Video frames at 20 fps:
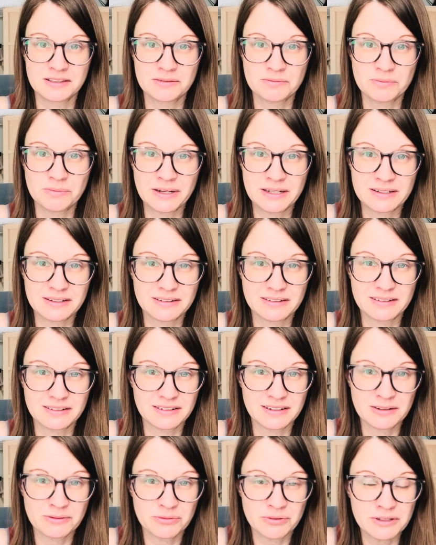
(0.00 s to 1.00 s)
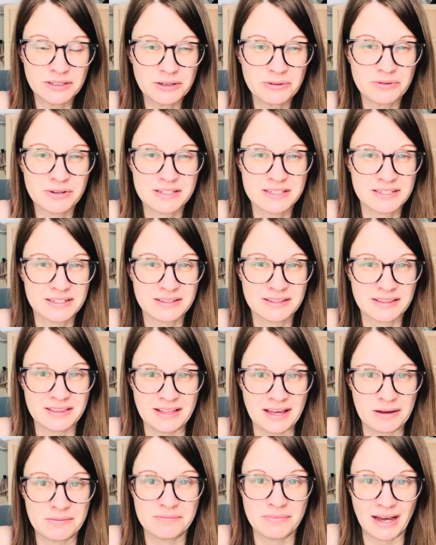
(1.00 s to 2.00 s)
but it really wasn't
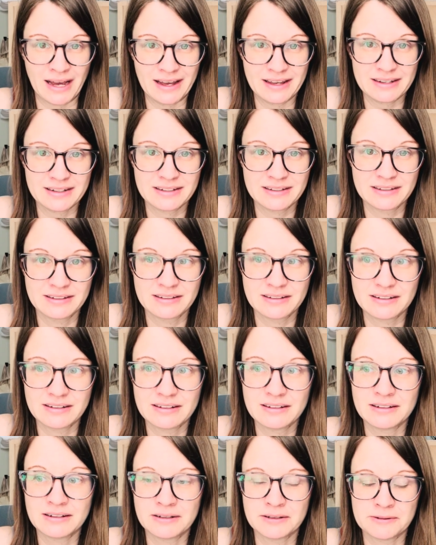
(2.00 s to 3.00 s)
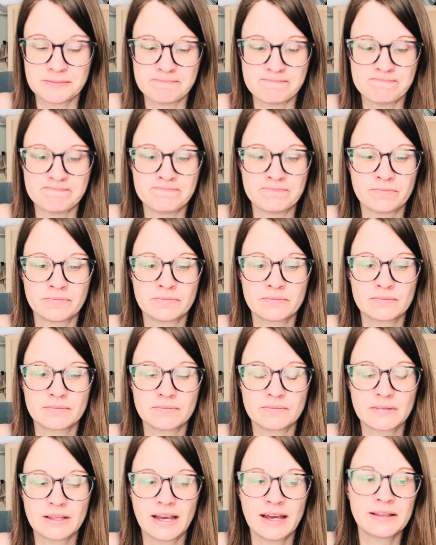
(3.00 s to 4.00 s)
that bad,
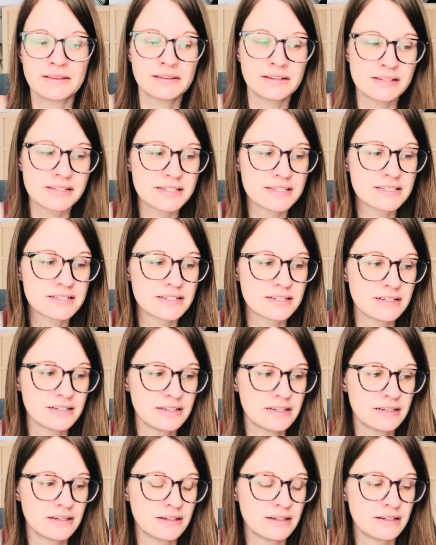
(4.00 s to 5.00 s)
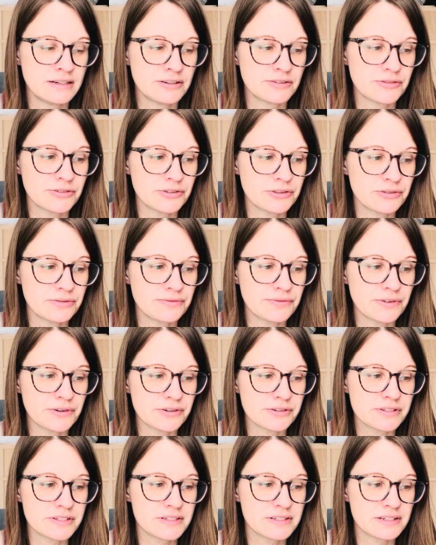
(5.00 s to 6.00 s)
at least for the
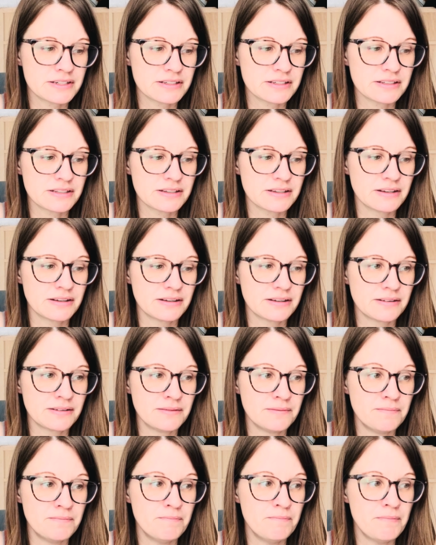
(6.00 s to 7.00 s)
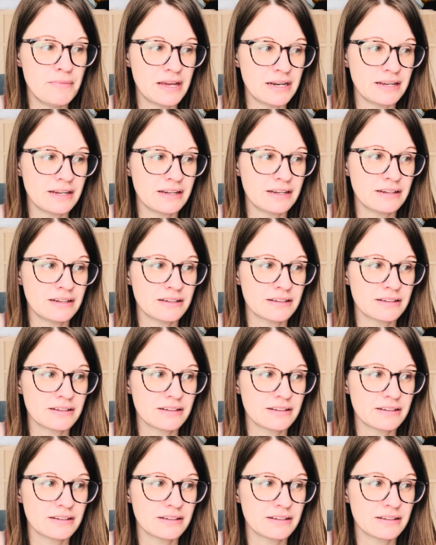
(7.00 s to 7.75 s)
first many